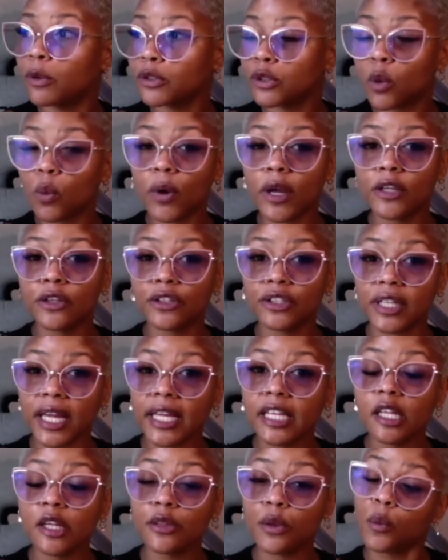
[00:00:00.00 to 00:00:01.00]
with the way you're
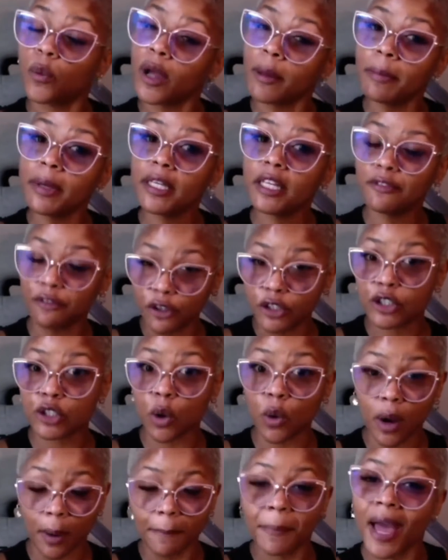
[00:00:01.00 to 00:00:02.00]
dating the women if you're
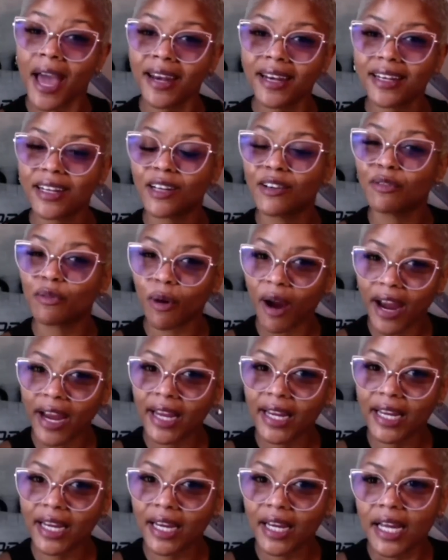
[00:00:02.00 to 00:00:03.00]
so competitive,
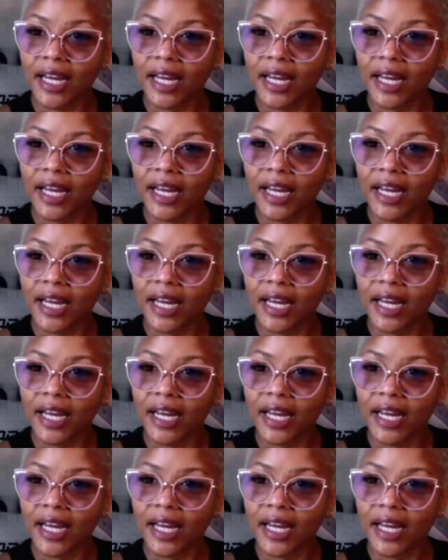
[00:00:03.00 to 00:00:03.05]
right?